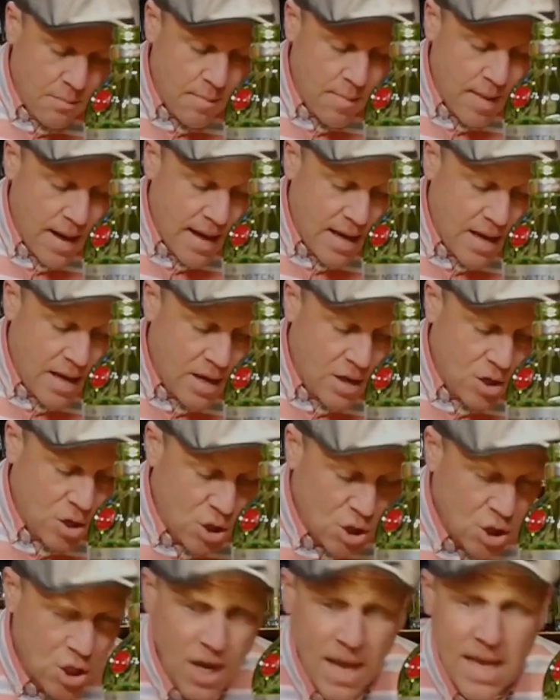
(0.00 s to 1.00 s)
my
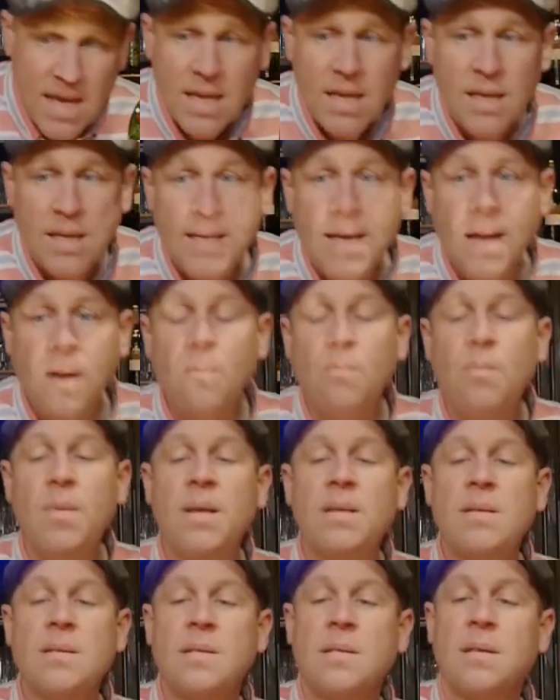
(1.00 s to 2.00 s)
shaken Yellow
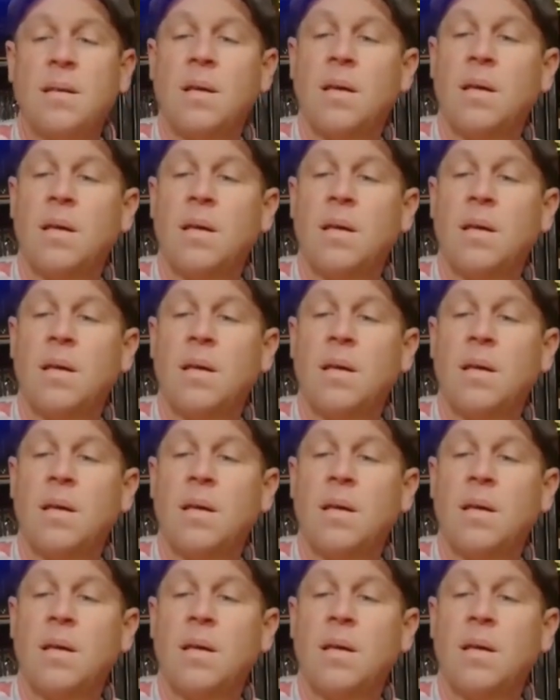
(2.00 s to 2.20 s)
Mist